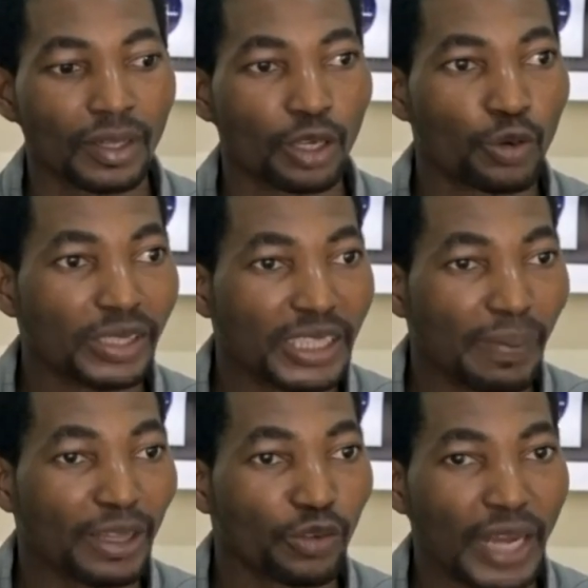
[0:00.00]
grossly
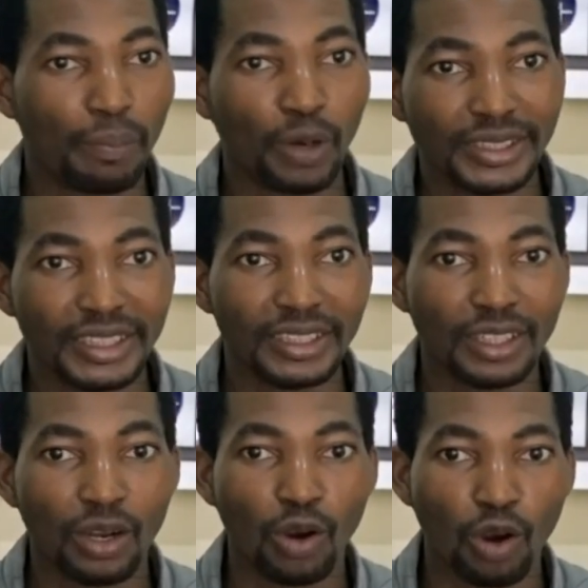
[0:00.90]
part of their body
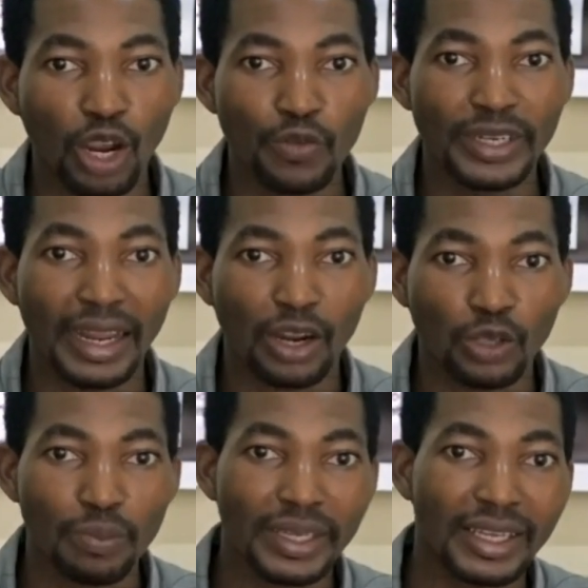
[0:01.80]
or even their
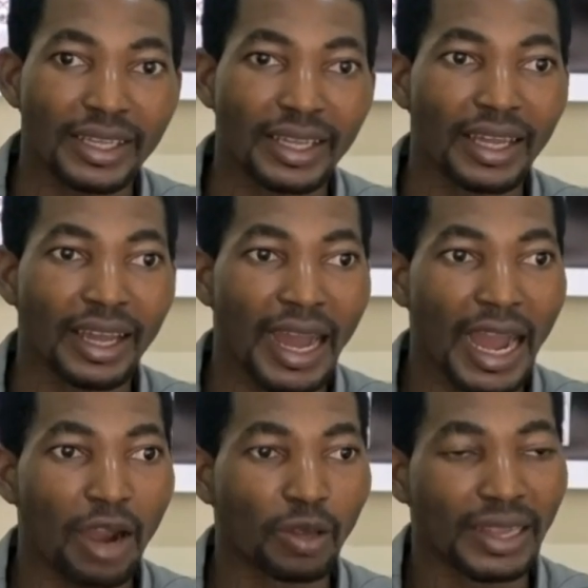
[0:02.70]
economic
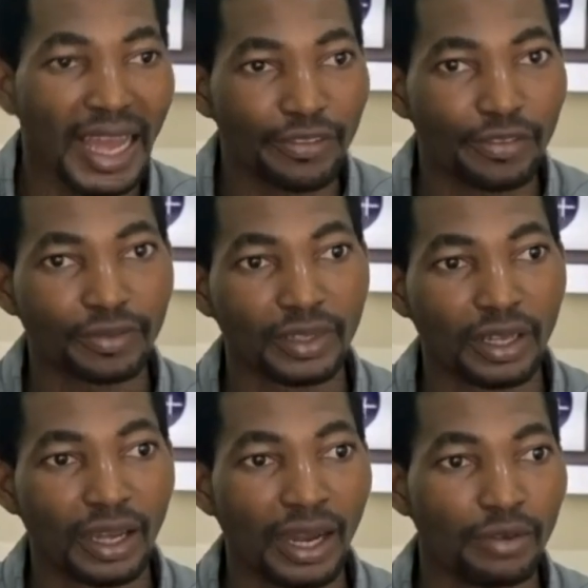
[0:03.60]
life
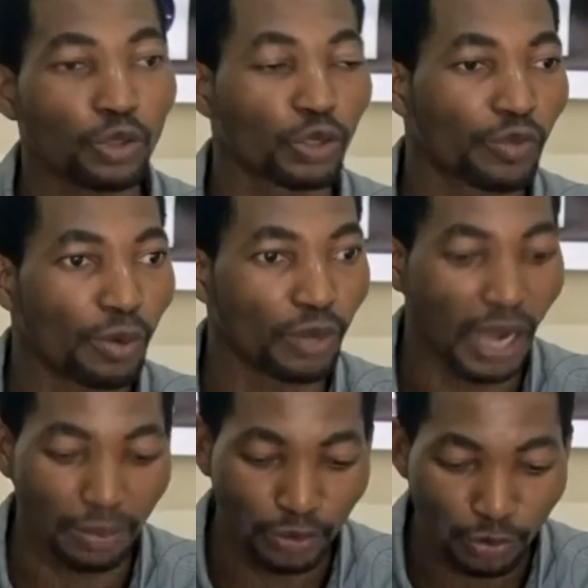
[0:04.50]
due to
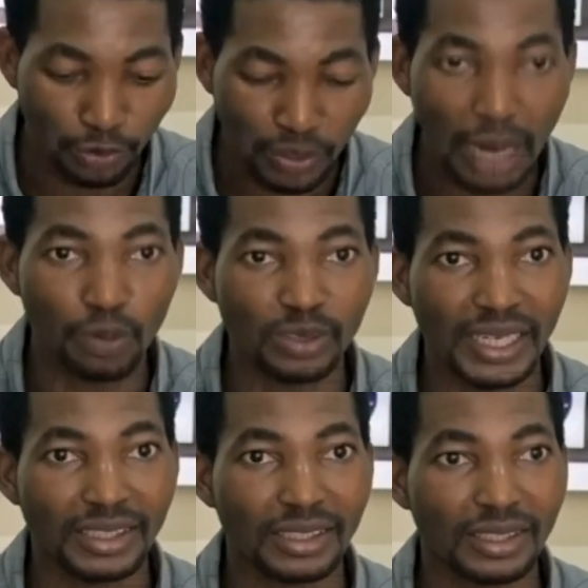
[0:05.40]
during that
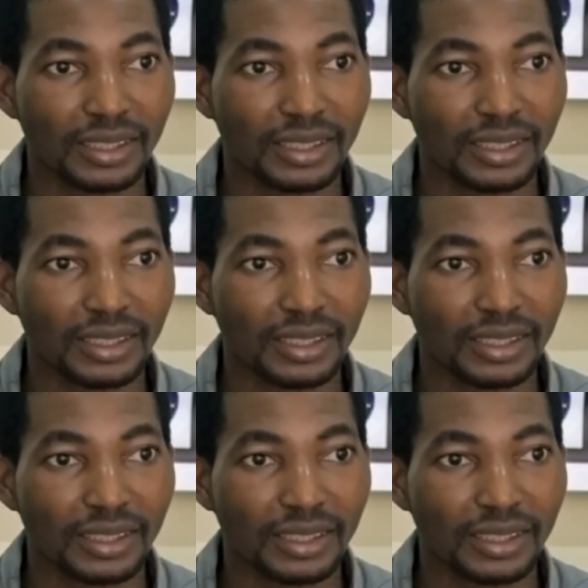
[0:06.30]
process